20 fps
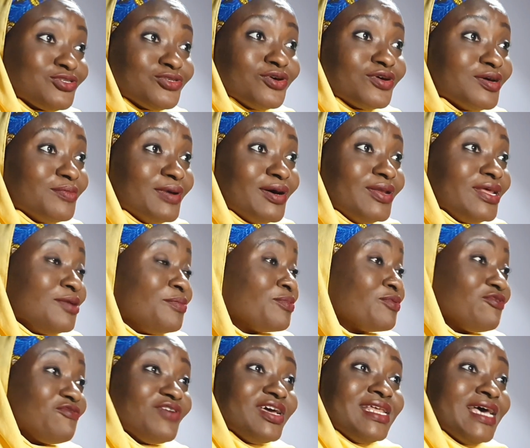talk about a
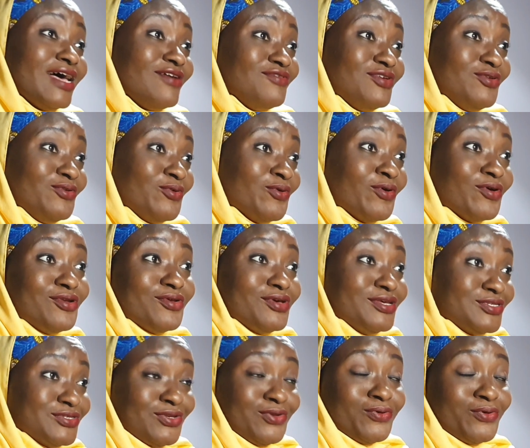prophet having no honor
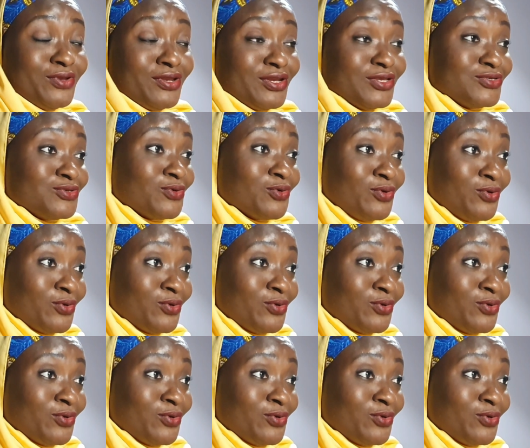in his own